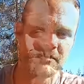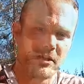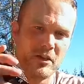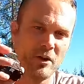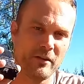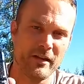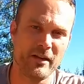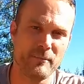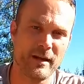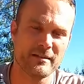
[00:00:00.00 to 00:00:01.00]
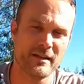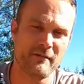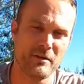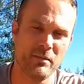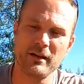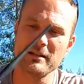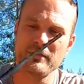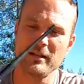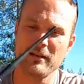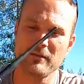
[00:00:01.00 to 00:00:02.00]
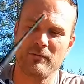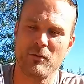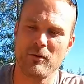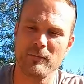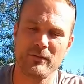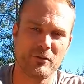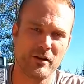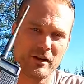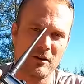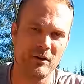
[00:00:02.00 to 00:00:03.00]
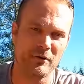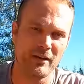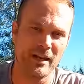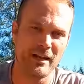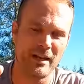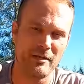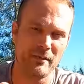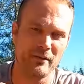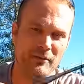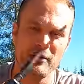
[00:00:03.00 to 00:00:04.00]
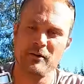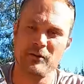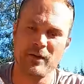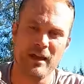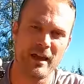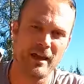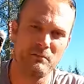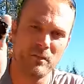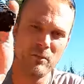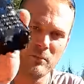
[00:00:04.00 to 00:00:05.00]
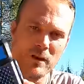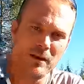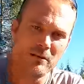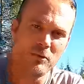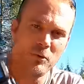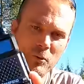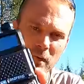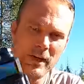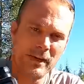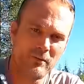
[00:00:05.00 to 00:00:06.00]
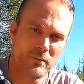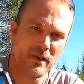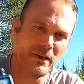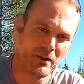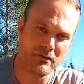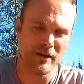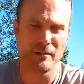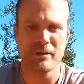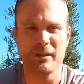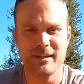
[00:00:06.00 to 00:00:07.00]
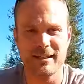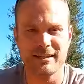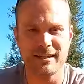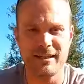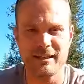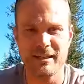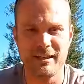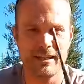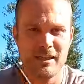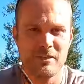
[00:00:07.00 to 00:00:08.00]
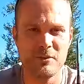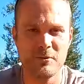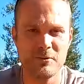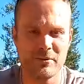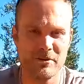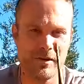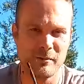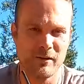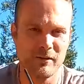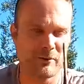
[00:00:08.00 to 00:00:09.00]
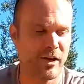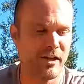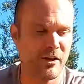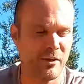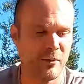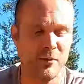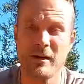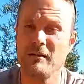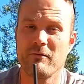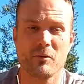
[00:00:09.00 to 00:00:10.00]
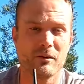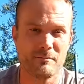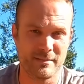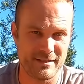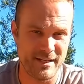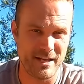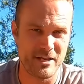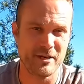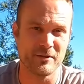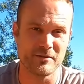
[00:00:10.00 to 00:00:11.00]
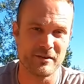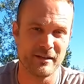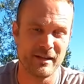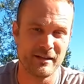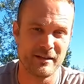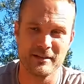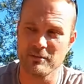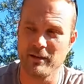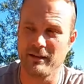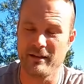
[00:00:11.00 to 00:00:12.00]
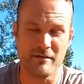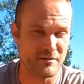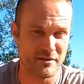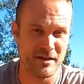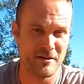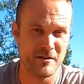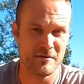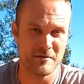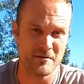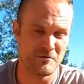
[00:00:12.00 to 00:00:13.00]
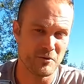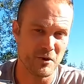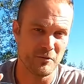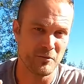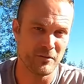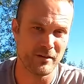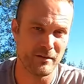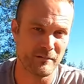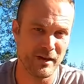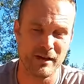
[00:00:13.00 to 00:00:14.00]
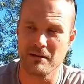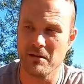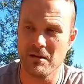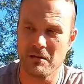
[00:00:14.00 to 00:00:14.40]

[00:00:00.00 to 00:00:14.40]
So you go on there, you pay seventy bucks, fill out some forms, you get a call sign emailed to you, and boom, you and everybody in your family can legally use a G M R S radio for up to ten years. And then guess what? After ten years, you go do the same thing.